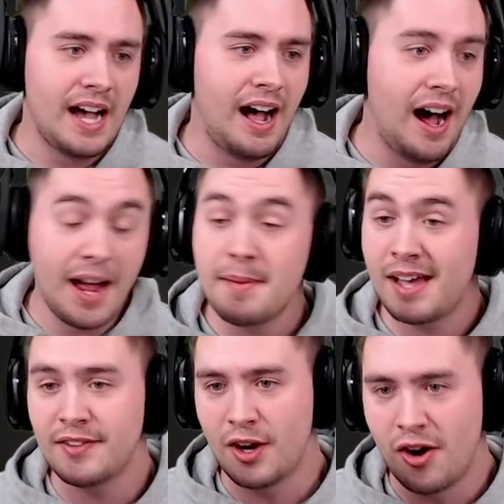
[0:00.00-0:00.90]
I'm
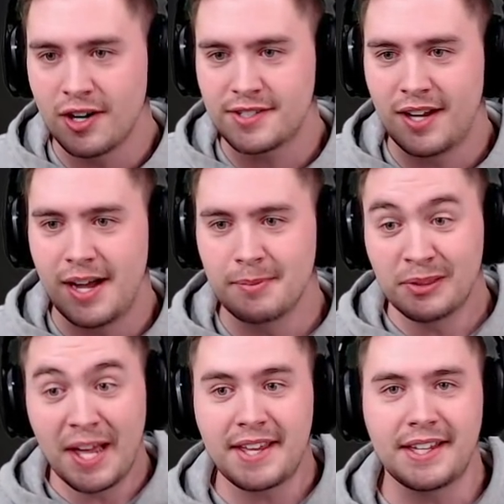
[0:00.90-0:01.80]
having a hard time
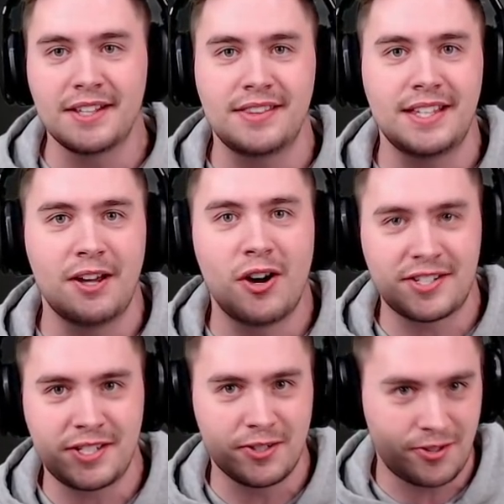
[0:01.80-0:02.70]
liking the
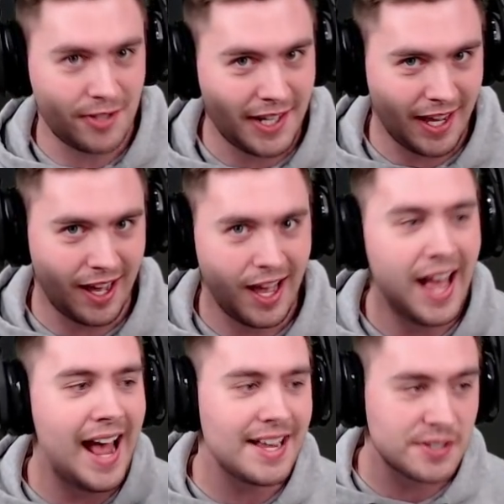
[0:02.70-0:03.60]
Osteo Striga as